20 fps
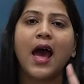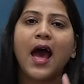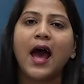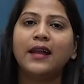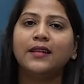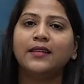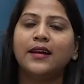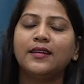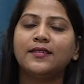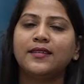
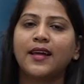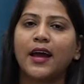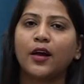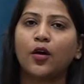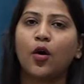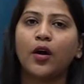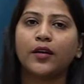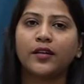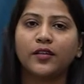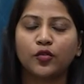and that
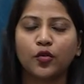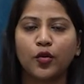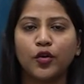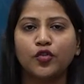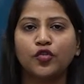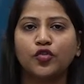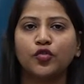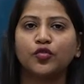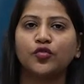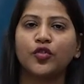zygote is
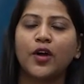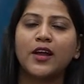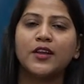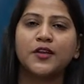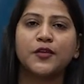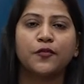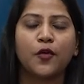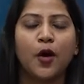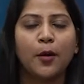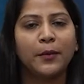going to
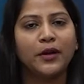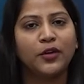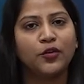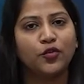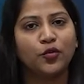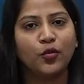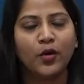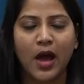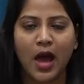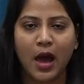transform
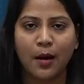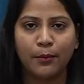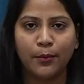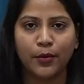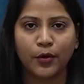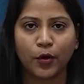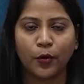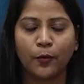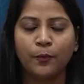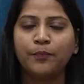into
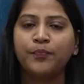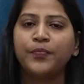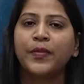embryo.